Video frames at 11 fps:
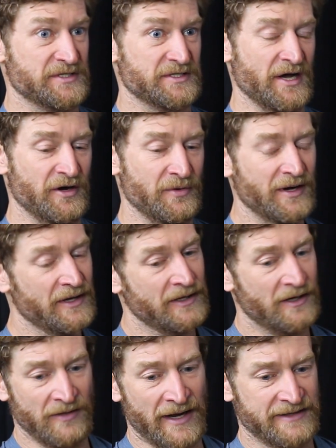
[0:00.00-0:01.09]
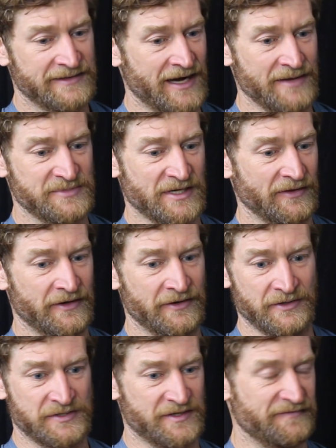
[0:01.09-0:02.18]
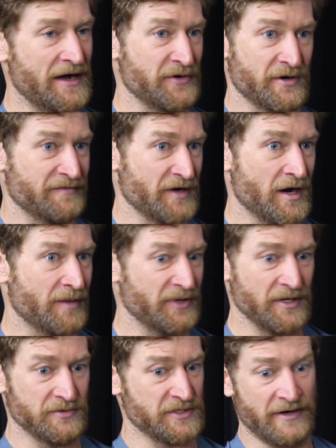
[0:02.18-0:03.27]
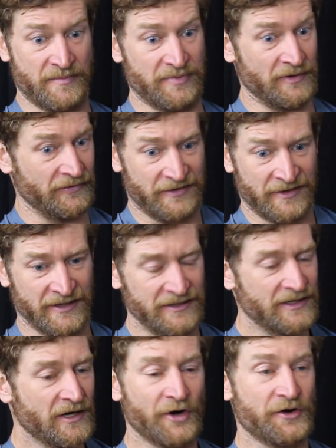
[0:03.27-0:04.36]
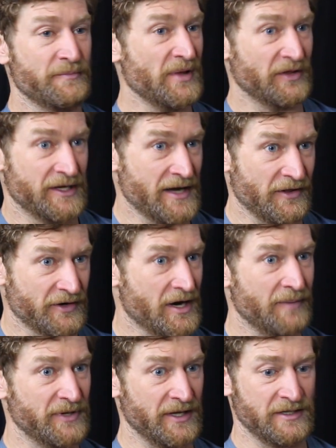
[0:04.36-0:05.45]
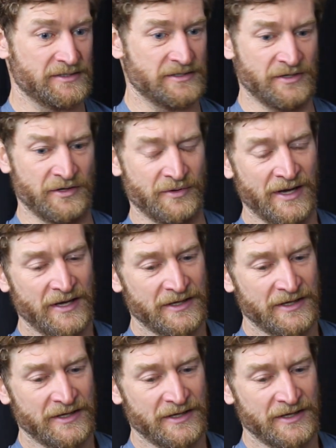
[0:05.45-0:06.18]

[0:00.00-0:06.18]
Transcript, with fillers: So a lot of times I'll introduce the founder of a company who's already built a hundred million dollar company to